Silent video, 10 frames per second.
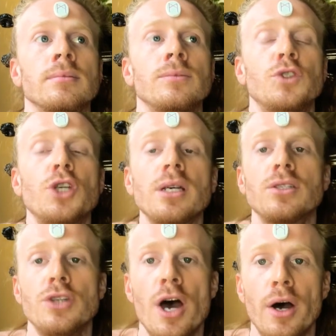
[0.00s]
just
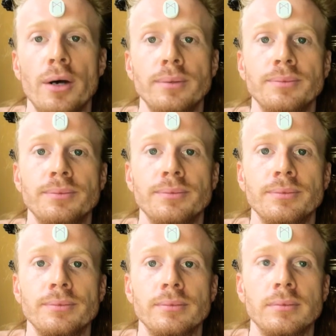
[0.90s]
know
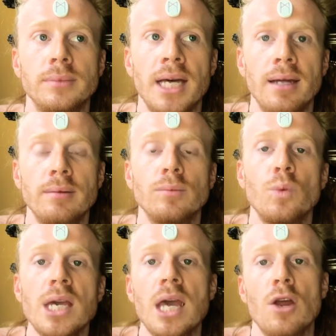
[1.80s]
that
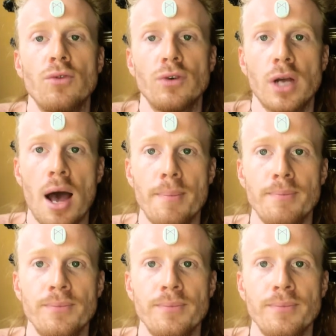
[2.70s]
we can overcome,